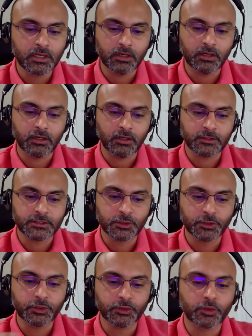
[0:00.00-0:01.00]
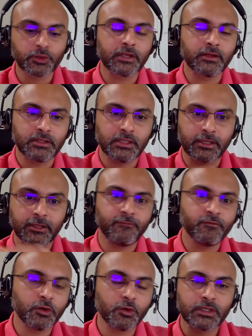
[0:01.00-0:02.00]
So you don't like
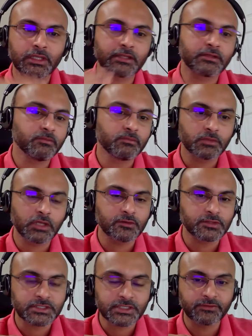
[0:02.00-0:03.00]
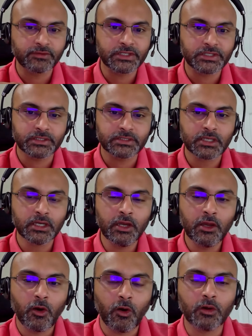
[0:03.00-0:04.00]
if you're doing like thousands iterations,
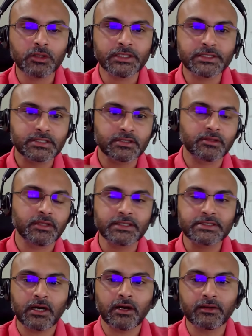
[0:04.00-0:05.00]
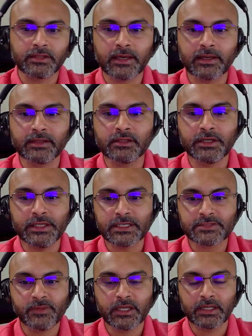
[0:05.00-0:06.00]
all these things are there in the
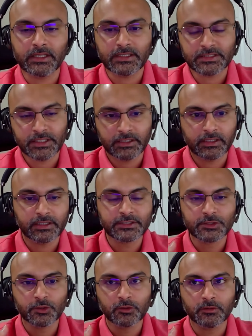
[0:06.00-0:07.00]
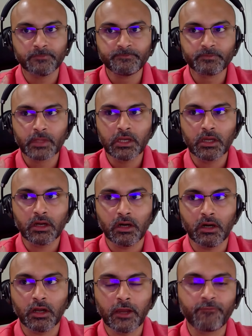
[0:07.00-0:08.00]
DSB and LSD, and there is no
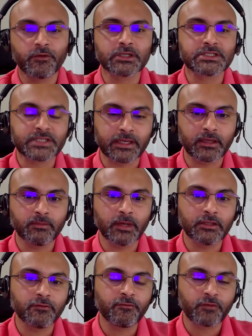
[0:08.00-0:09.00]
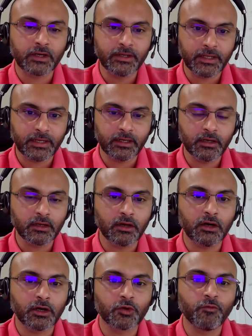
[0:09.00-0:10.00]
efforts taken by the front end
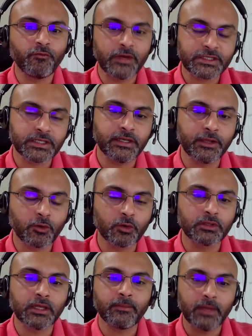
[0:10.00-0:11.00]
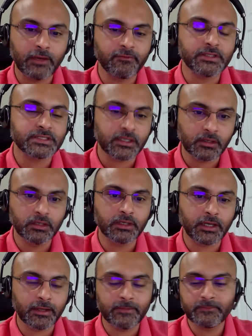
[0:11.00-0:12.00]
to fetch and decode them every single
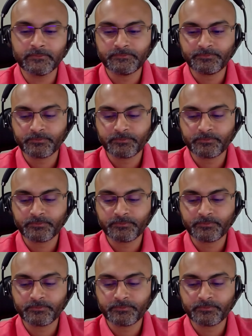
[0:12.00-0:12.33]
time.